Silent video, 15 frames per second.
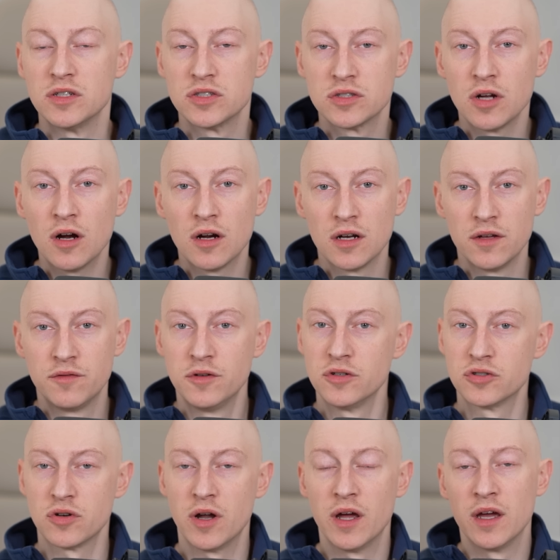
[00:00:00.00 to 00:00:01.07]
to start if you're
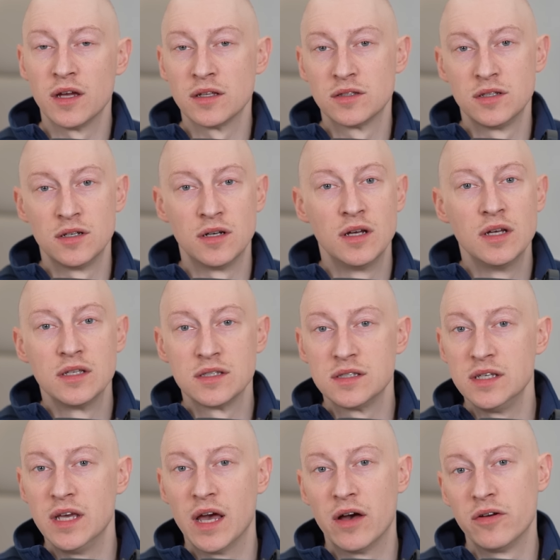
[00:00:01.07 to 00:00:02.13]
trying to
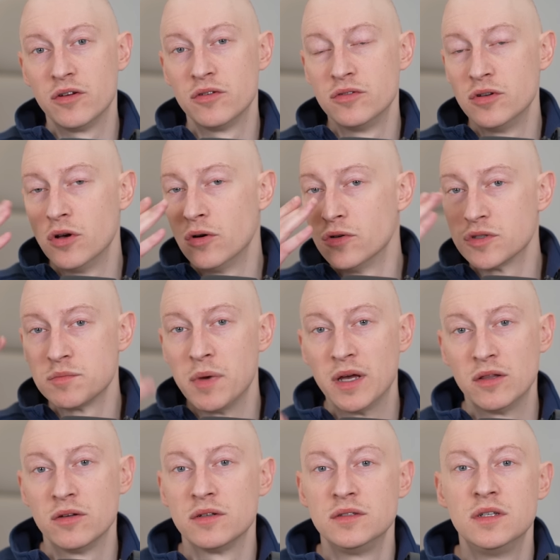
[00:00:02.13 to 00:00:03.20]
see how your nose
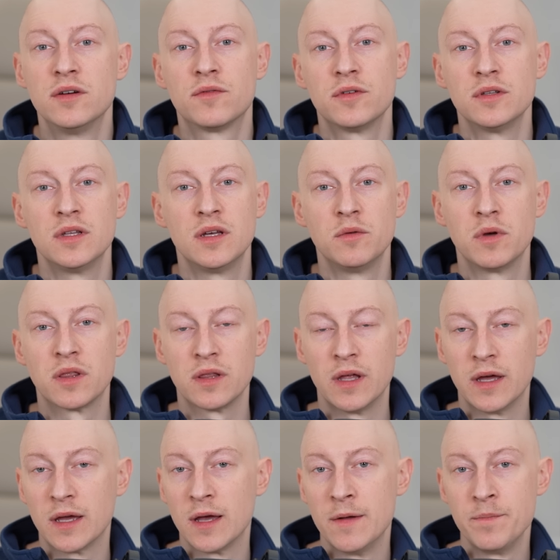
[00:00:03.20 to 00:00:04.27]
might look differently with
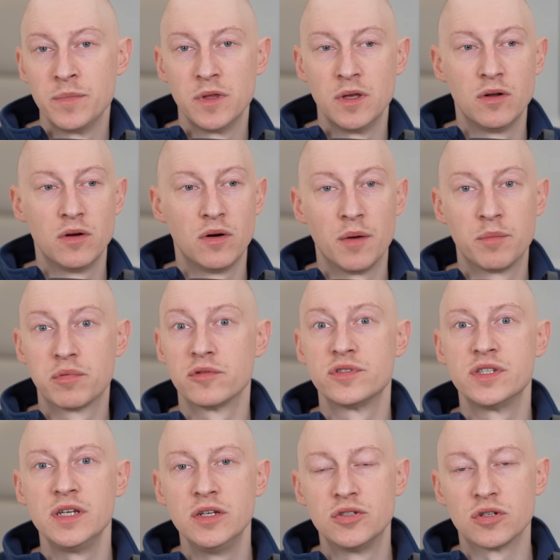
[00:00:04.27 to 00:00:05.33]
like, you know, a
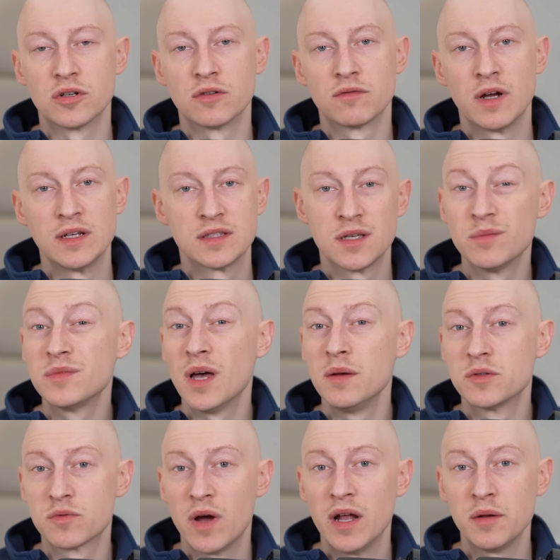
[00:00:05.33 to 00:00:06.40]
procedure, right?
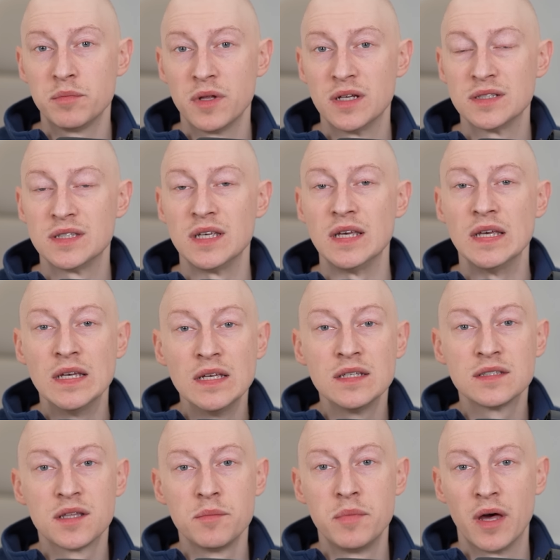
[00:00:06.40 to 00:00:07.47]
Sometimes rhinoplasty is is
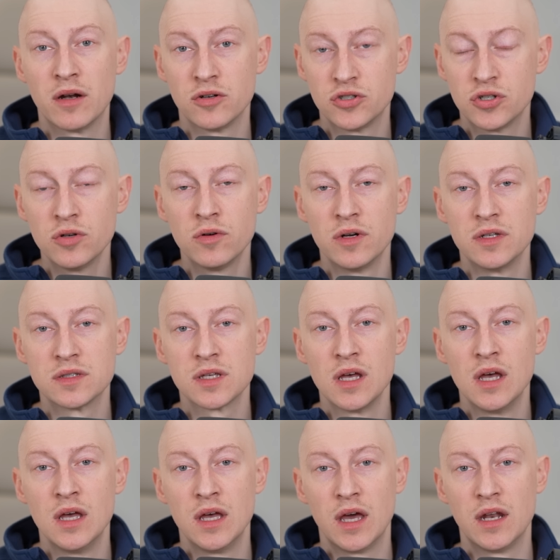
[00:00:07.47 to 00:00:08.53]
the better choice?
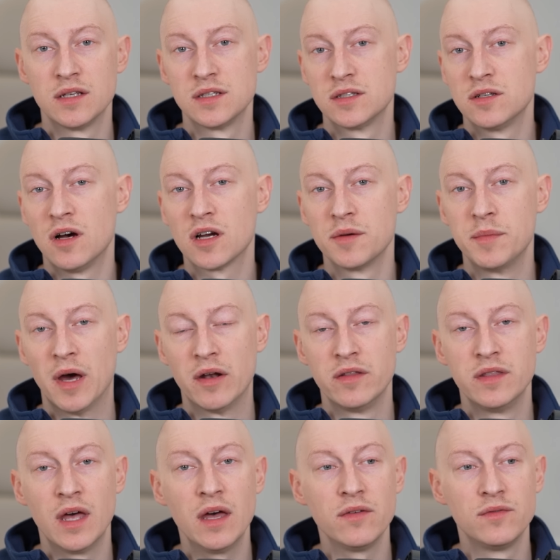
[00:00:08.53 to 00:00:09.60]
And as I talk about in
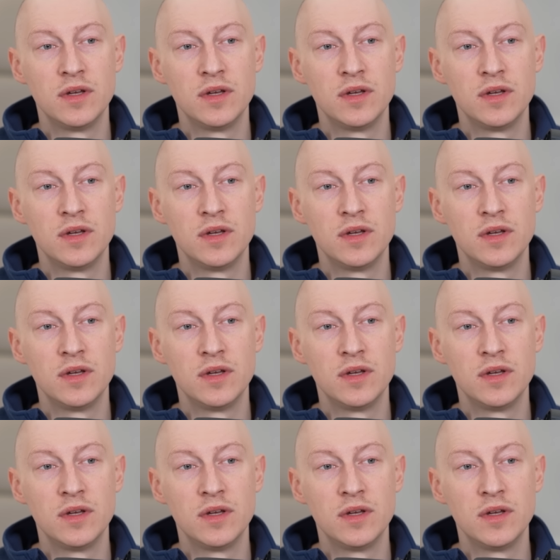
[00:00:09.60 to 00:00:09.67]
that